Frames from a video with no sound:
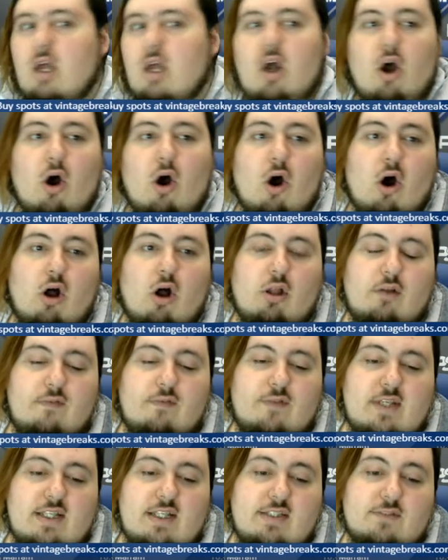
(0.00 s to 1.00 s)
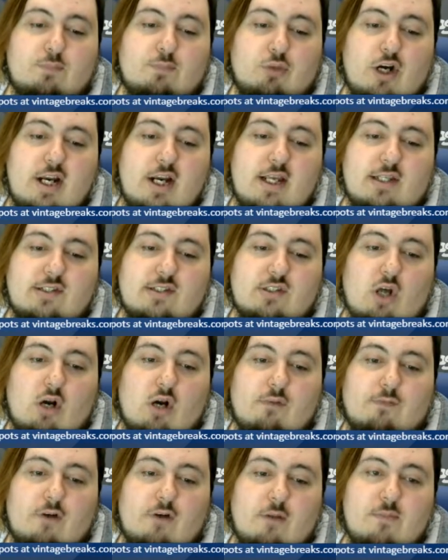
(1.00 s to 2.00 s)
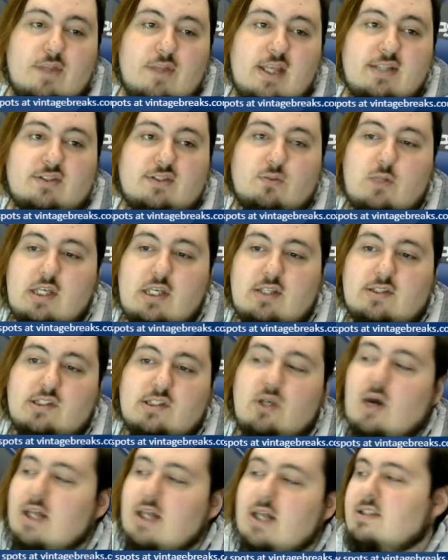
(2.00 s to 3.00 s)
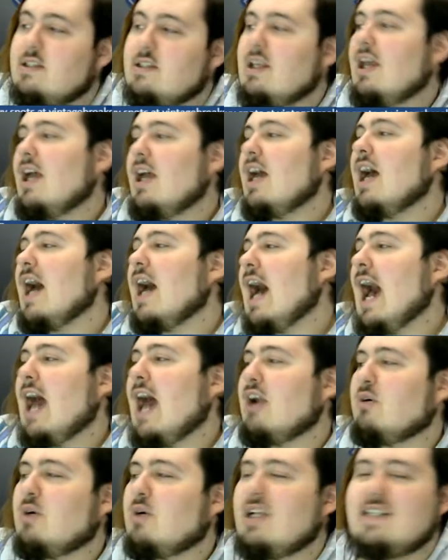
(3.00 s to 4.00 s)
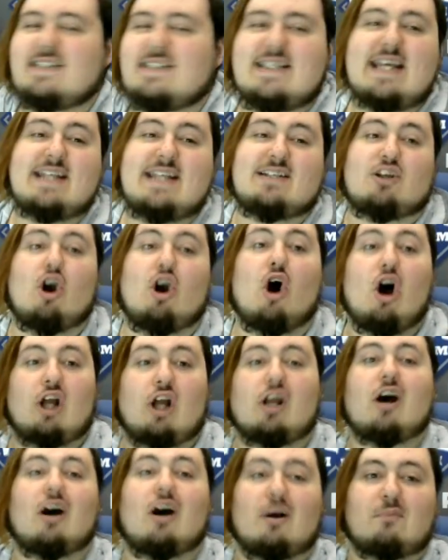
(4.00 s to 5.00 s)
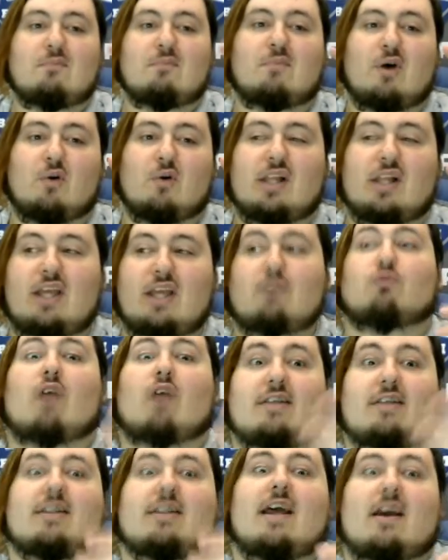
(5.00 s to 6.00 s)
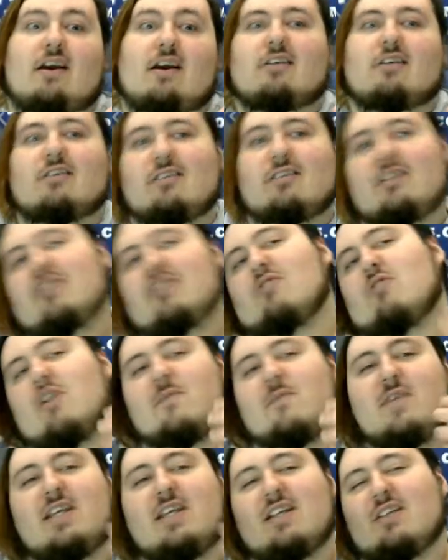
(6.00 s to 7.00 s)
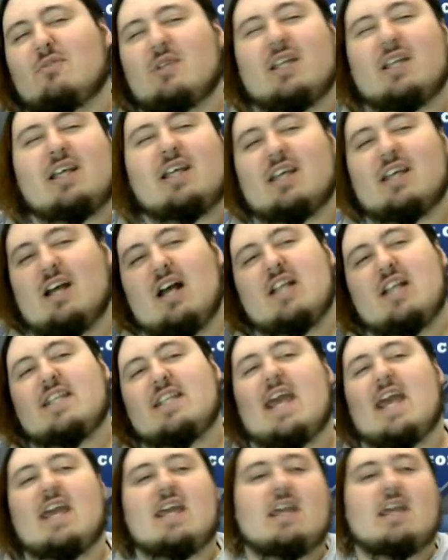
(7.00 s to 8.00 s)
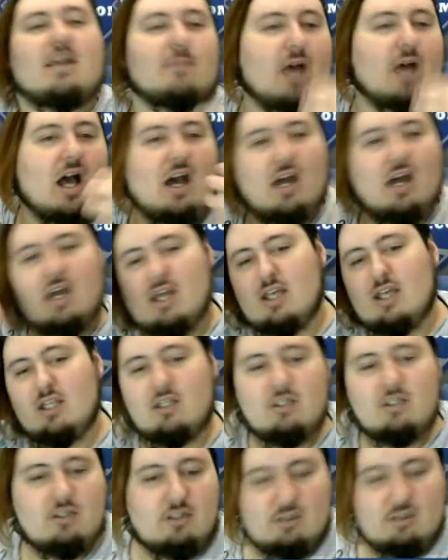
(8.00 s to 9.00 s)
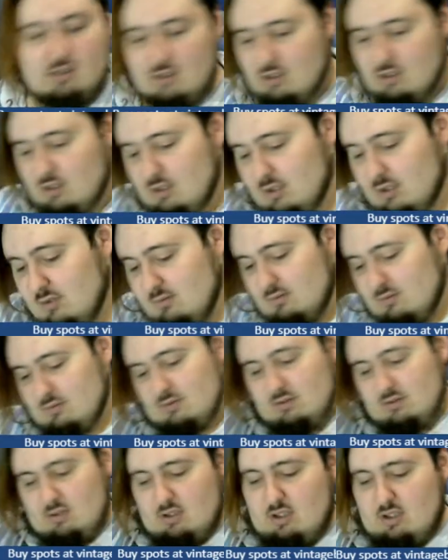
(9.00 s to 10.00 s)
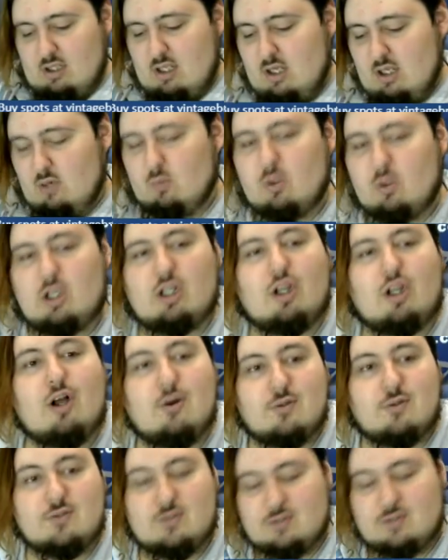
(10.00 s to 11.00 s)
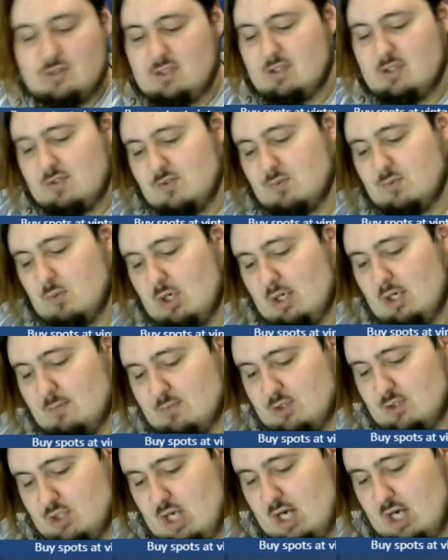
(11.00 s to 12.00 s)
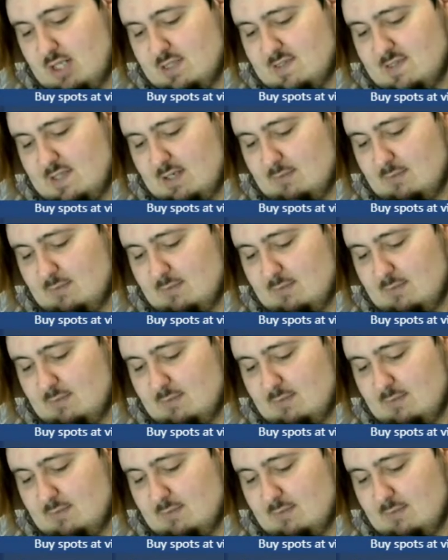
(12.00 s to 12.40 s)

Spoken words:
All of these breaks are from this week, so I don't want to say caught up, but we're like right there. You know what I mean? We're like a day behind. We're close, is what I'm trying to say.